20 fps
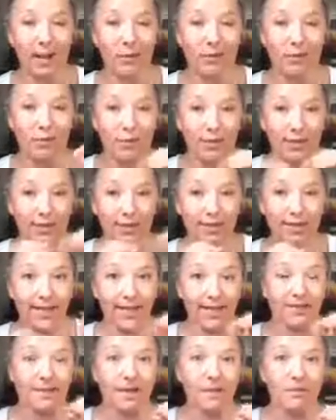I will put the link
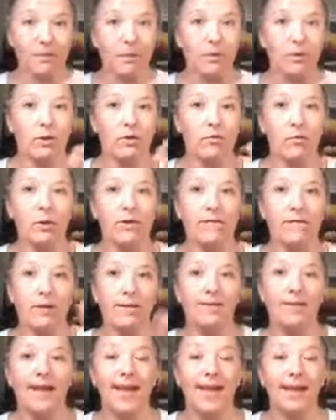in down below, or one of you
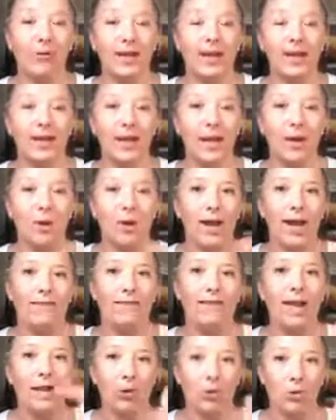guys can right now add
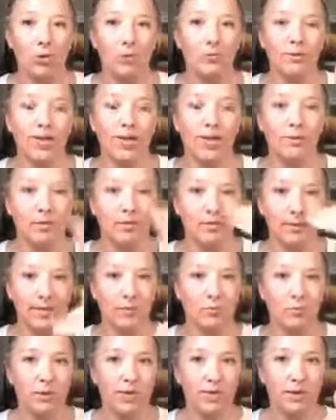that group name and
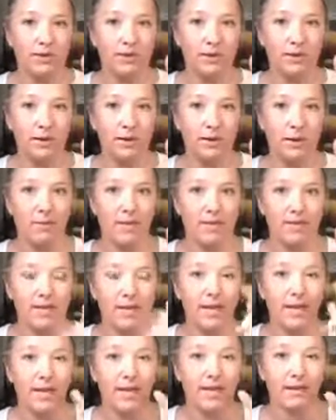please put it into the comments.
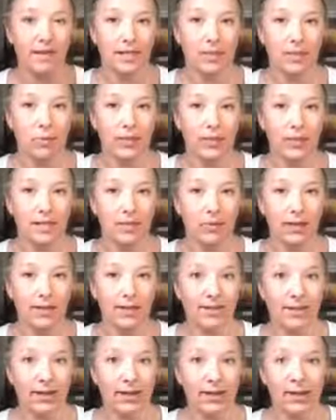That's one thing
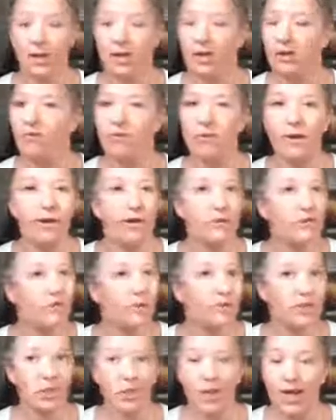right there. Fun,
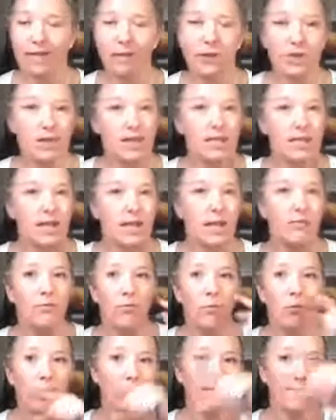free challenges.
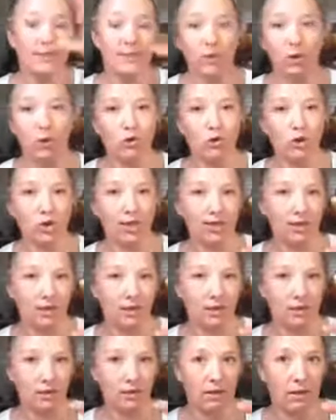More of these
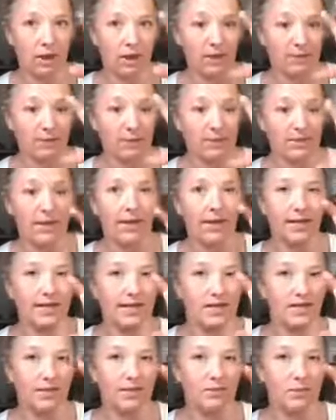coaching nuggets,
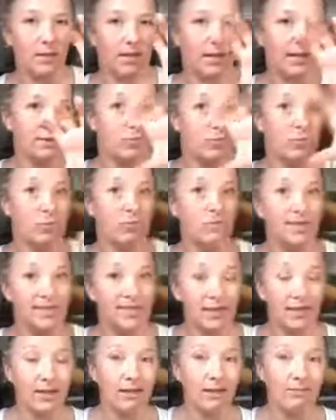these Facebook Lives will be
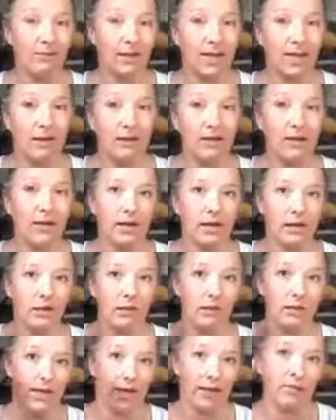done in there, and I'll
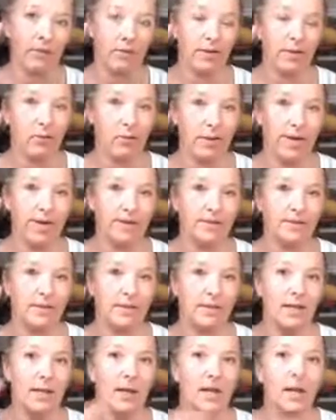get everybody right into
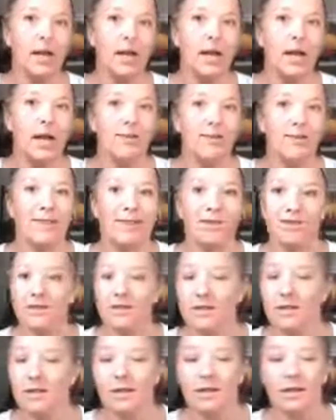there. But
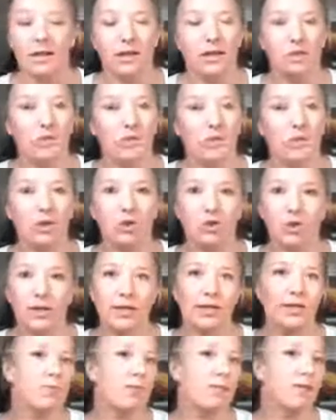there's just
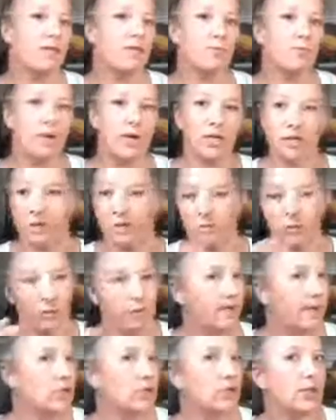goodness and inspiration and
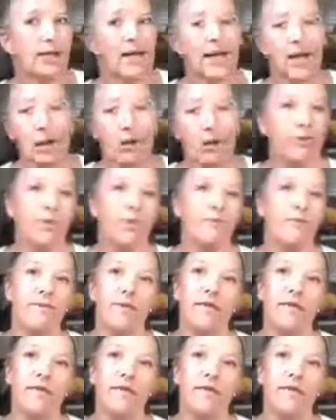motivation and health and